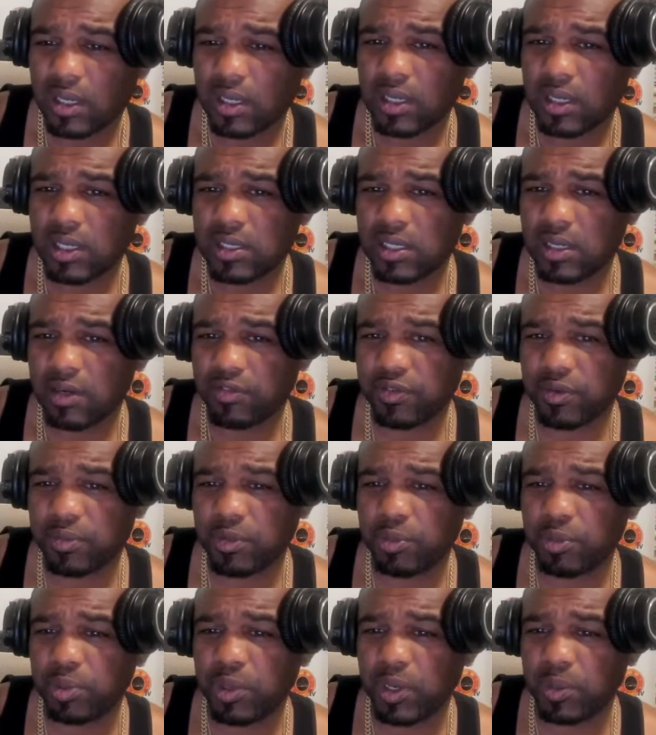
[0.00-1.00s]
Let's hear from
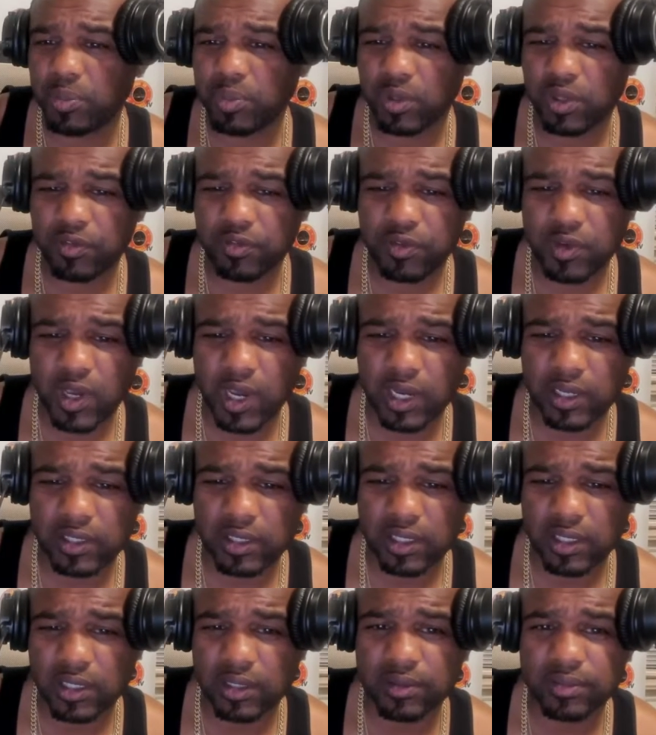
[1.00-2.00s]
the people. If you're out
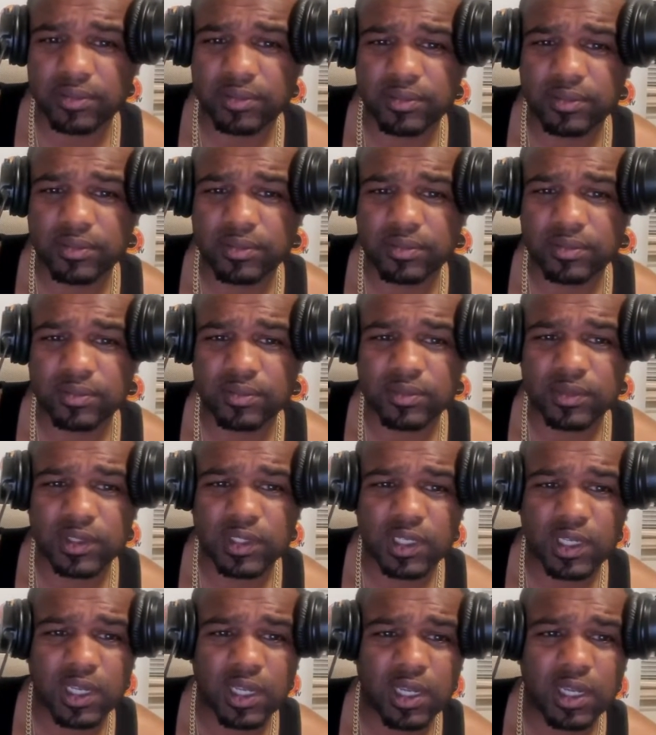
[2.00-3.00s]
there,
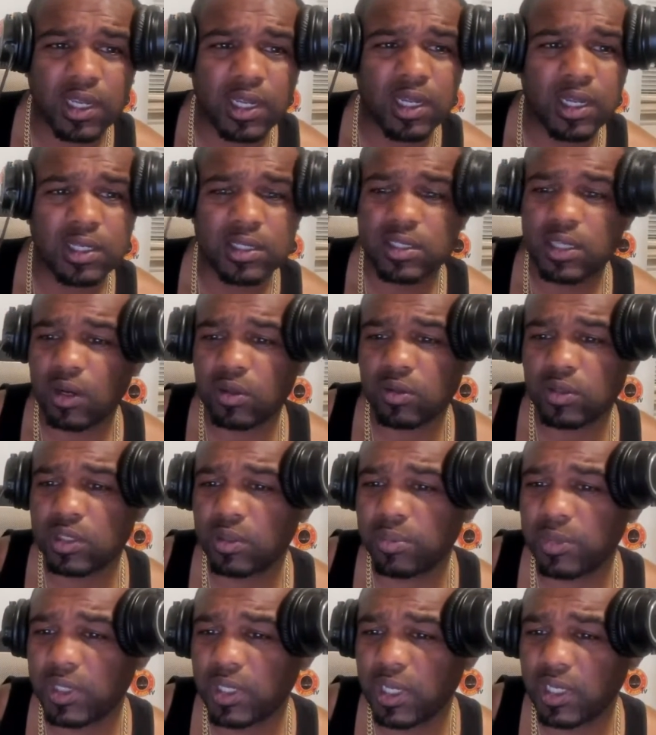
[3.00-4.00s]
talk to
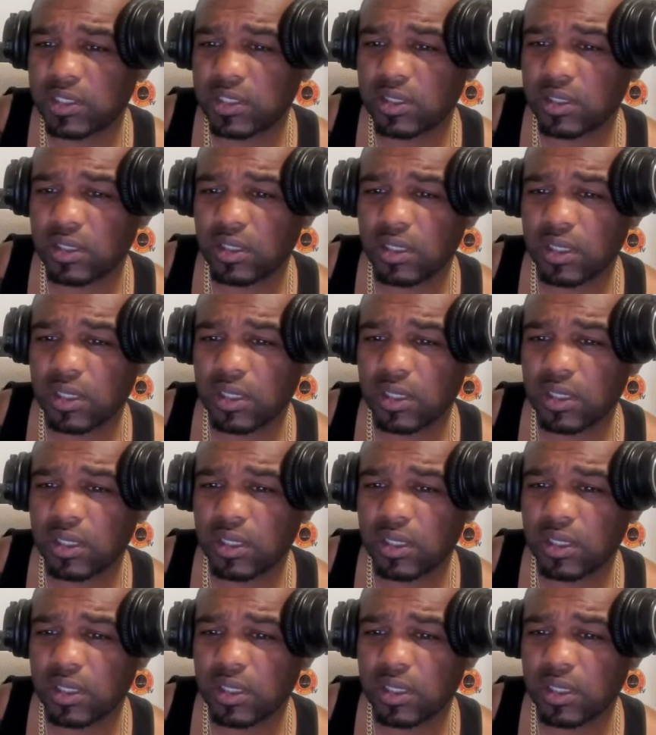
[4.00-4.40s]
me. Let's